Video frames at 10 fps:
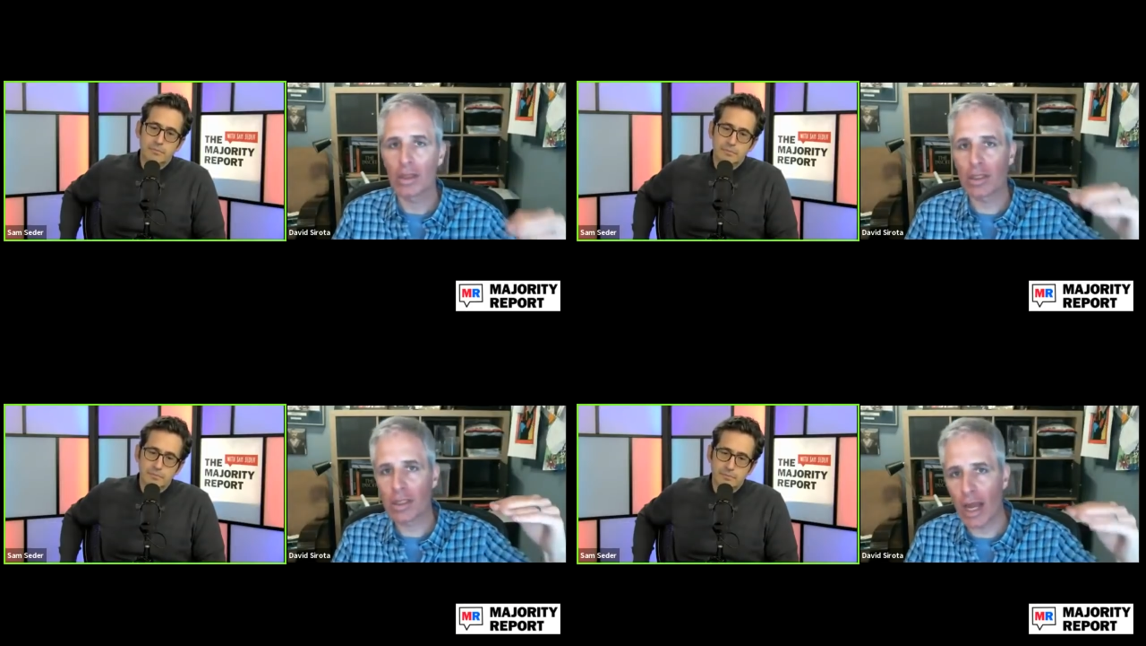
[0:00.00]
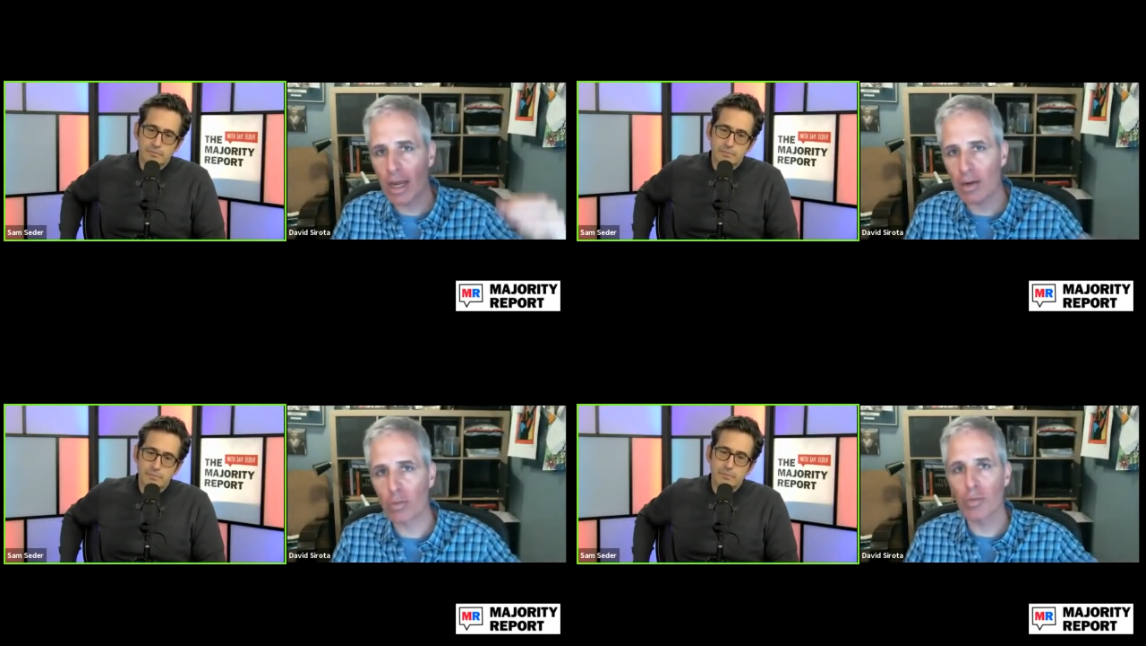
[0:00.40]
Speaker 1: The
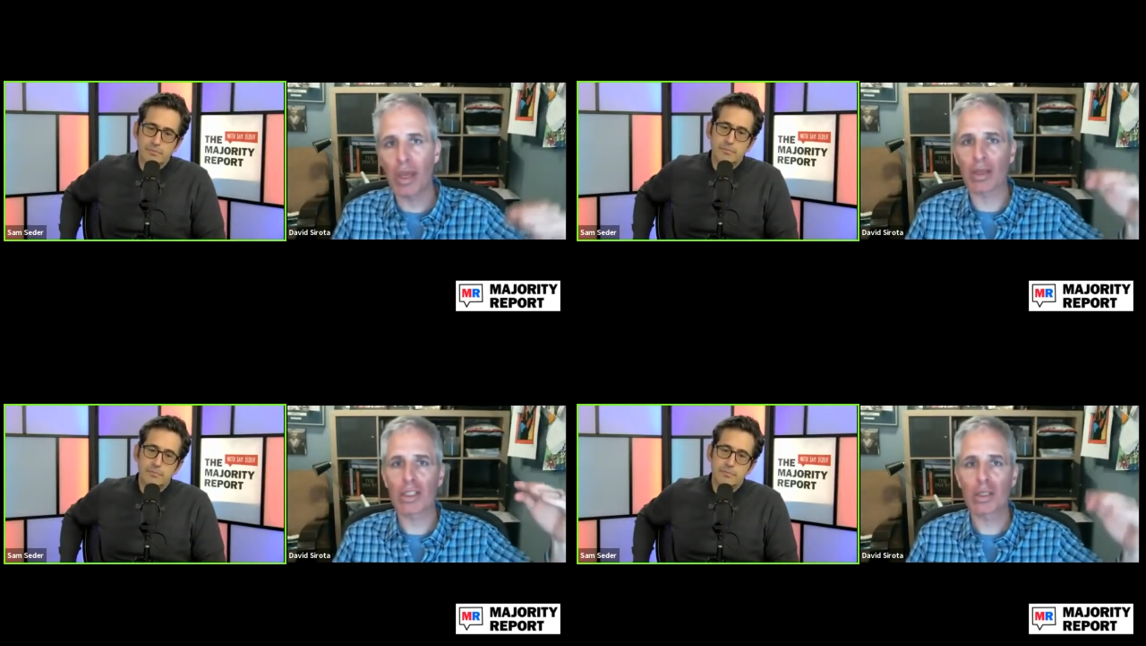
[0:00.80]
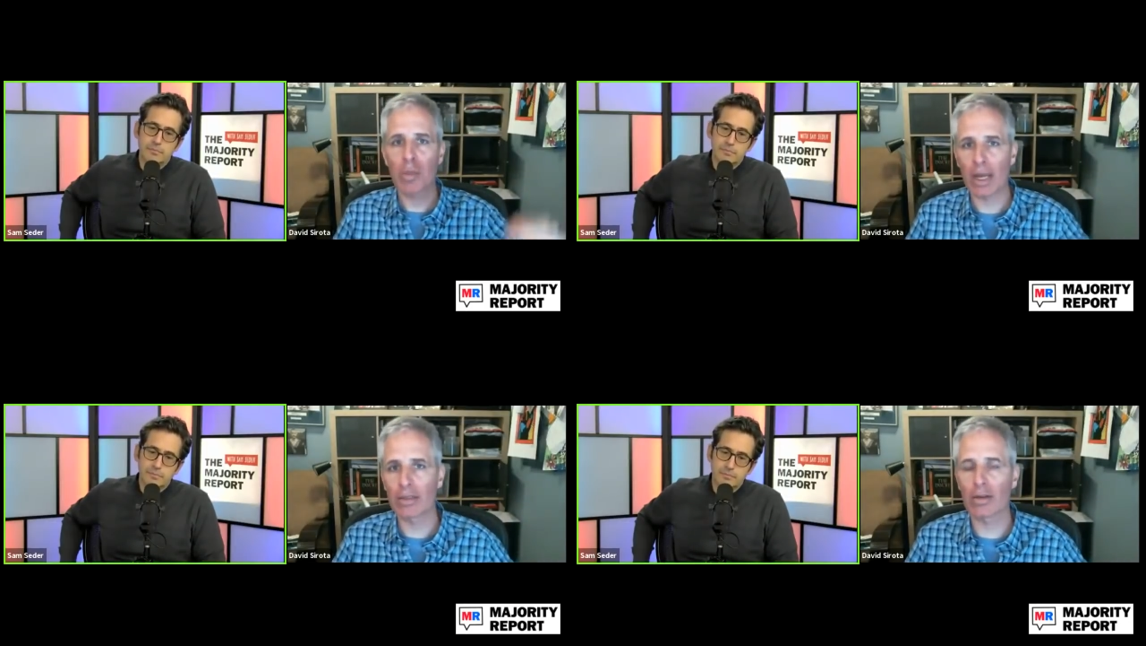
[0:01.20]
Senate will make a
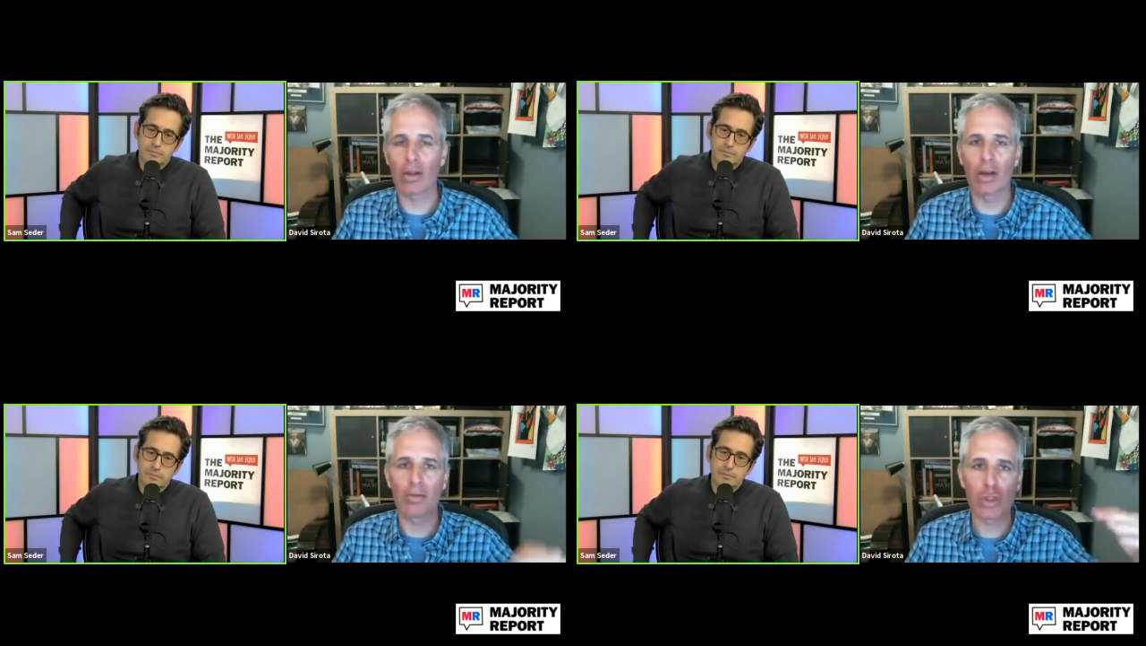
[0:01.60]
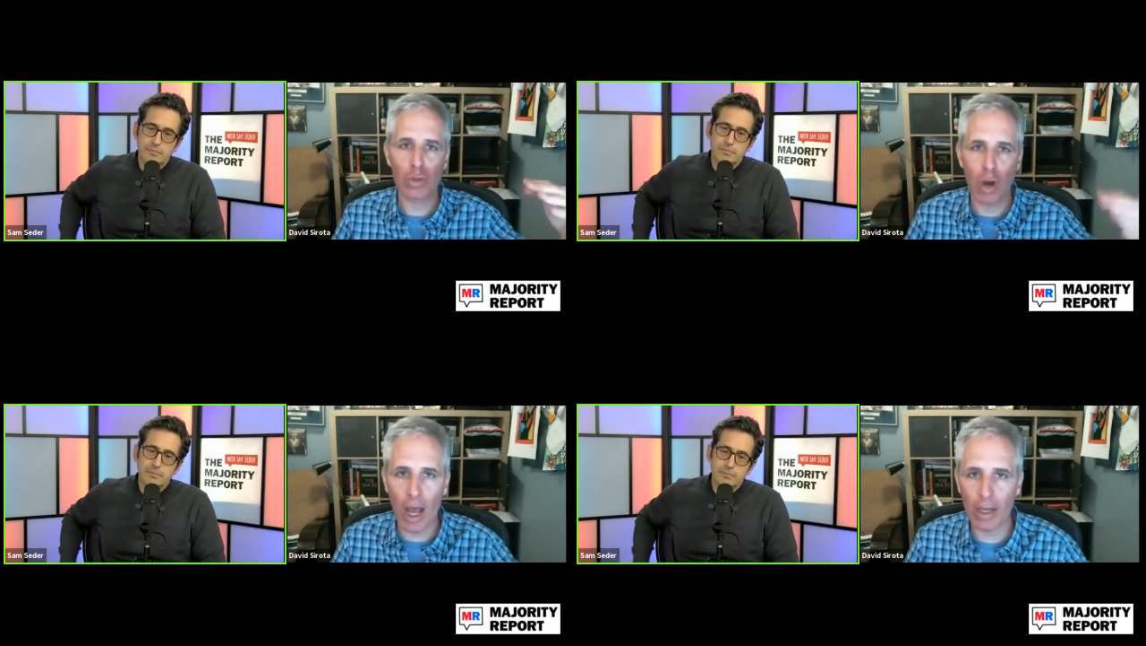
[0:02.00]
spectacle of
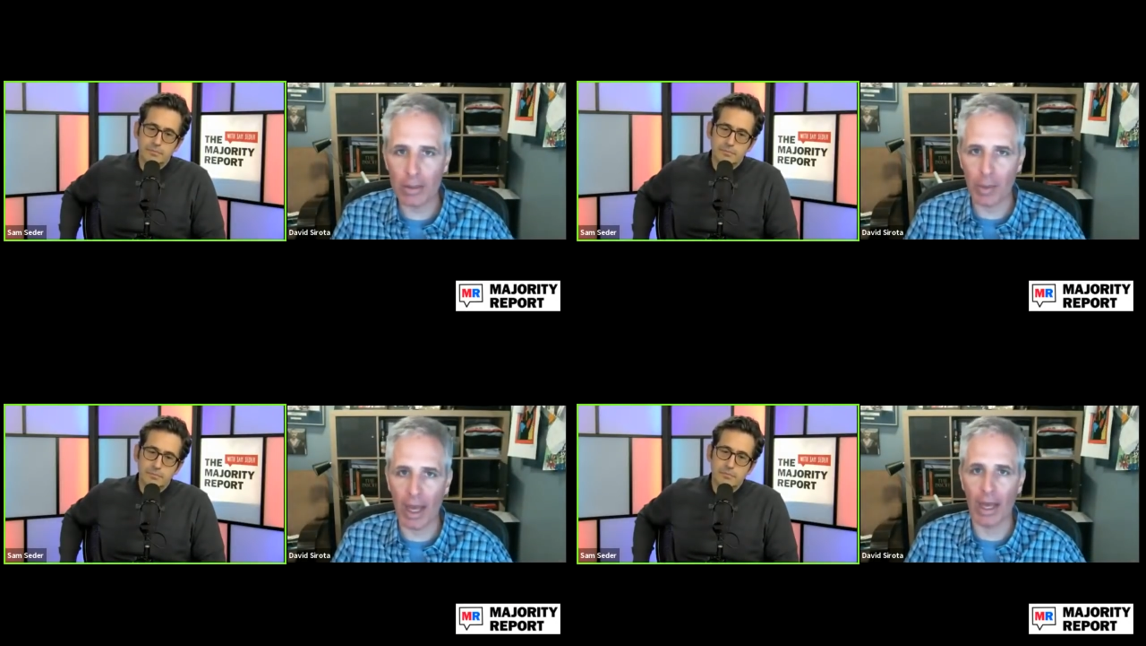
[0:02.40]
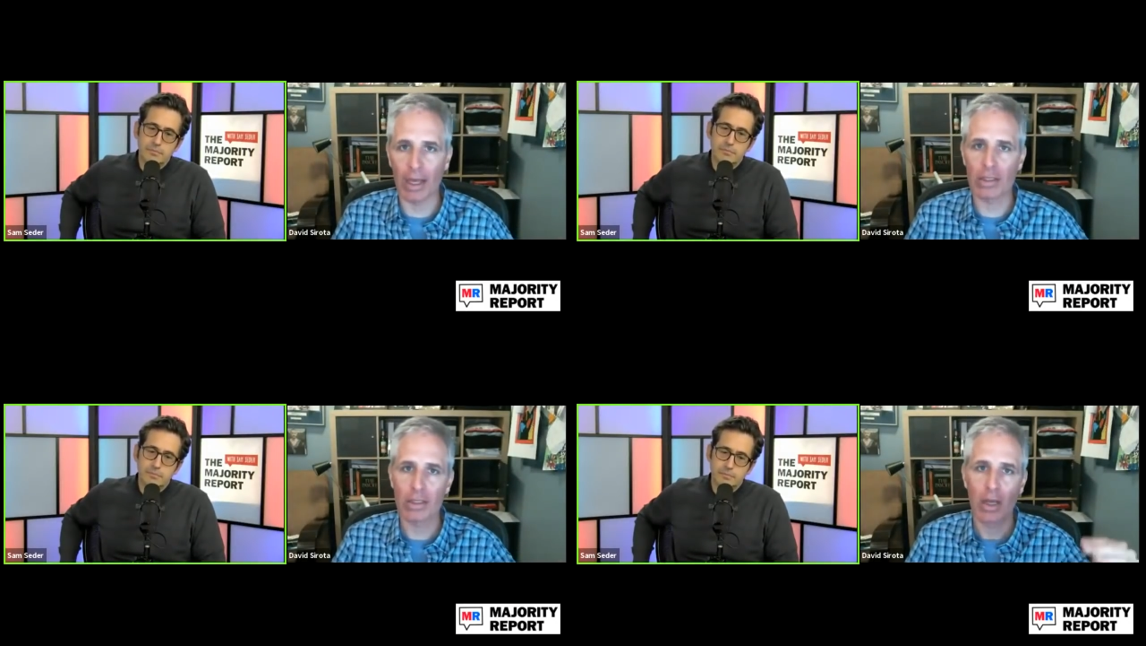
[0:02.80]
trying to
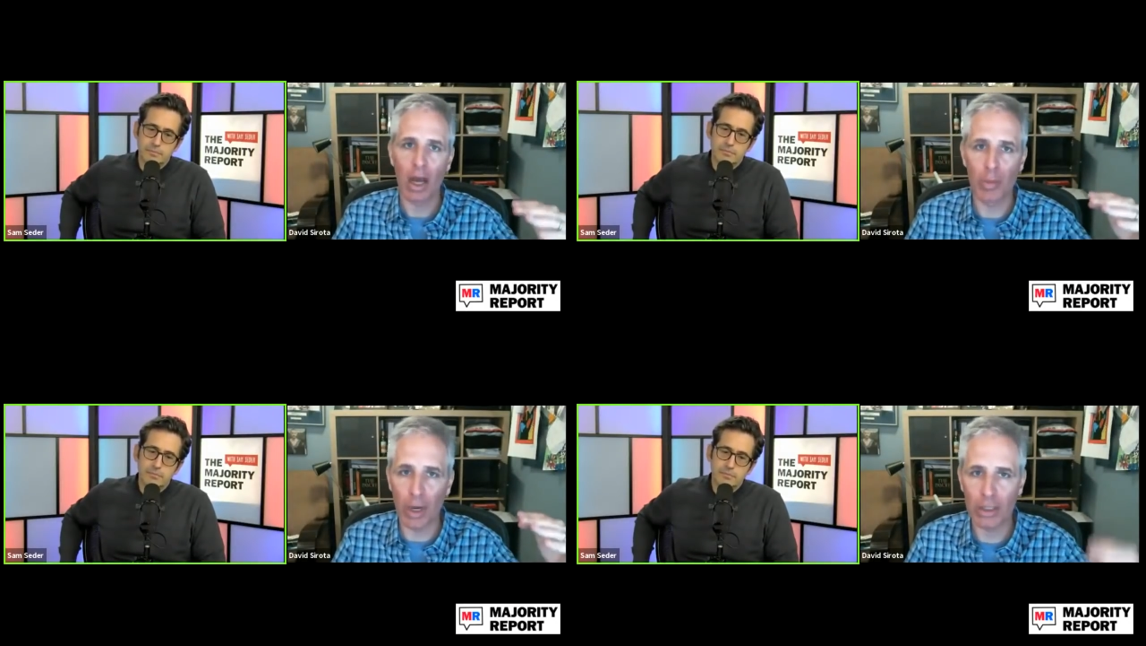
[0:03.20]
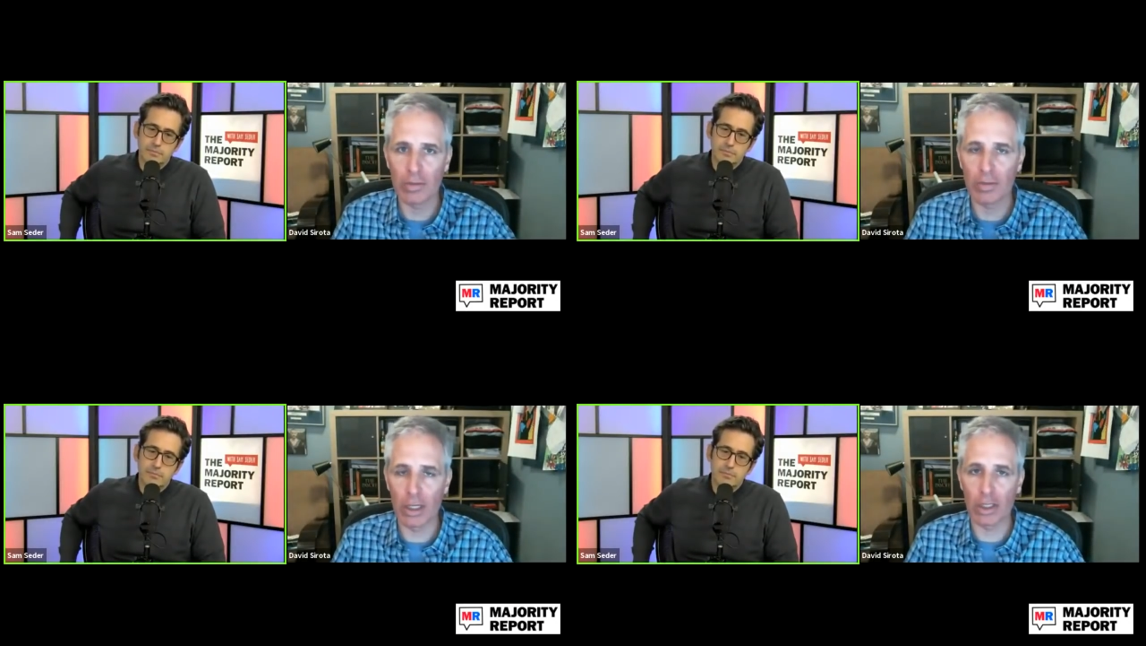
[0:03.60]
pass a
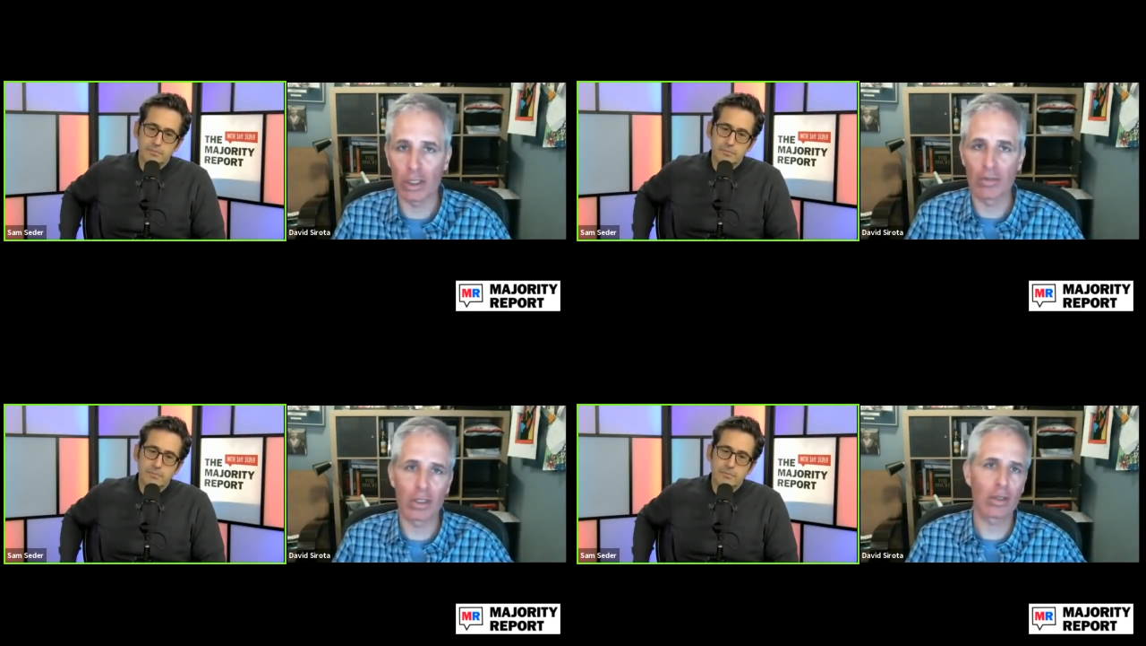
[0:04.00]
bunch of initiatives,